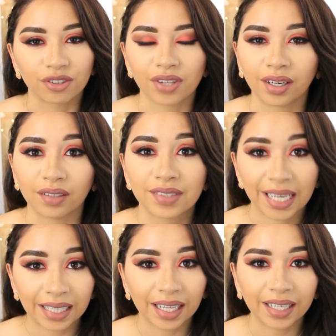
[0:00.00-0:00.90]
There's not enough
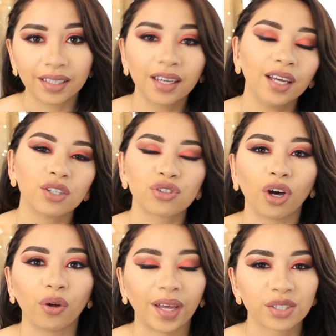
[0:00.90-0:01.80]
daylight,
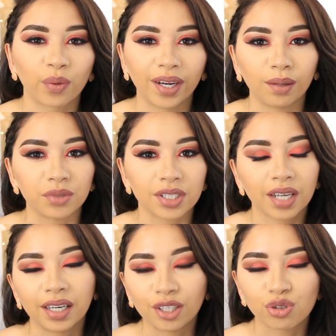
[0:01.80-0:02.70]
so that's why I'm just
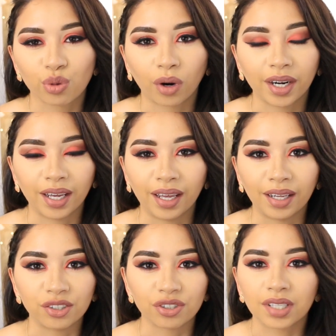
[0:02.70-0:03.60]
cutting it short
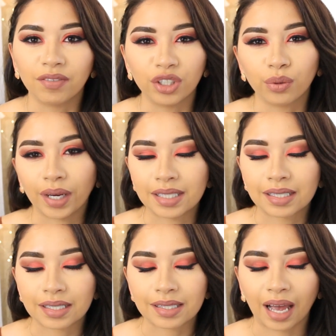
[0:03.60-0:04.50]
and just giving you a
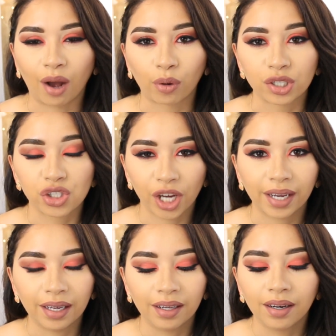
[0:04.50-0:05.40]
six hour
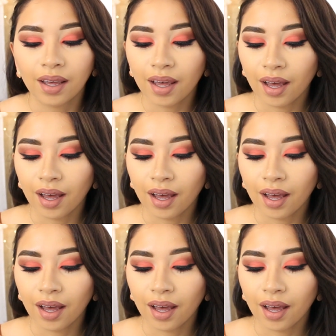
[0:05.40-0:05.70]
check-in.